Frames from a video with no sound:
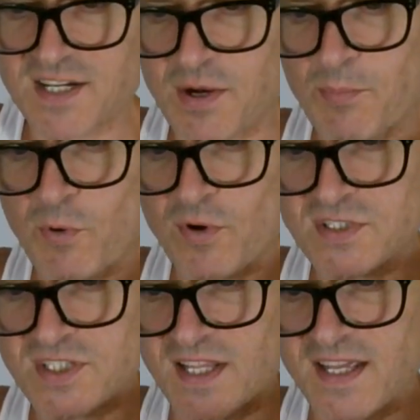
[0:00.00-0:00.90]
or
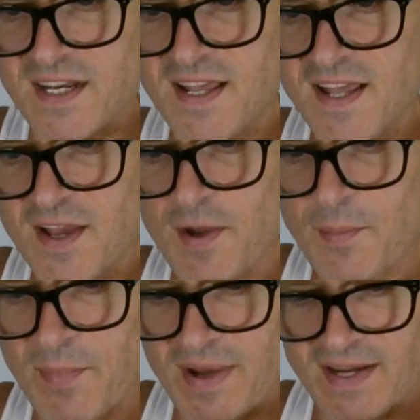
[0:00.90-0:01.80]
porcelain,
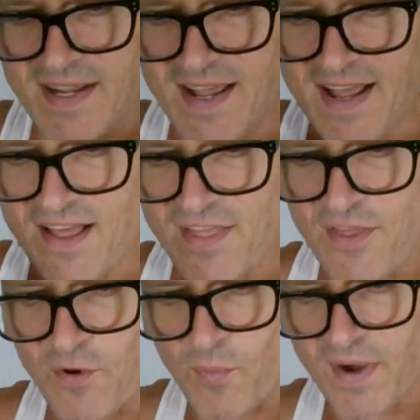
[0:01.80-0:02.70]
but
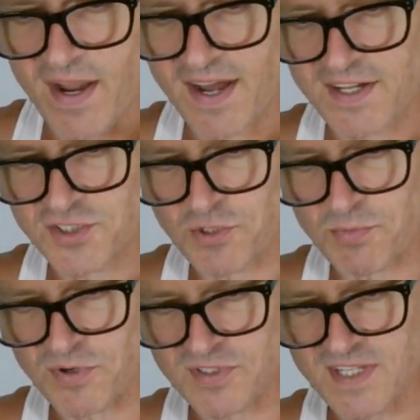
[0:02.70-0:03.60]
they're
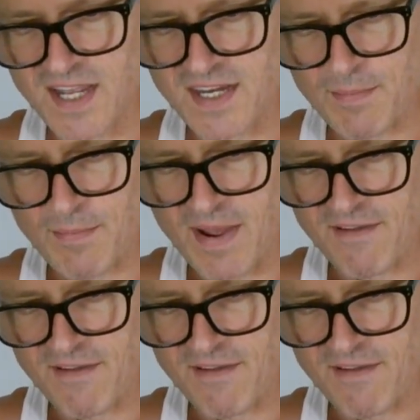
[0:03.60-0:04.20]
100% my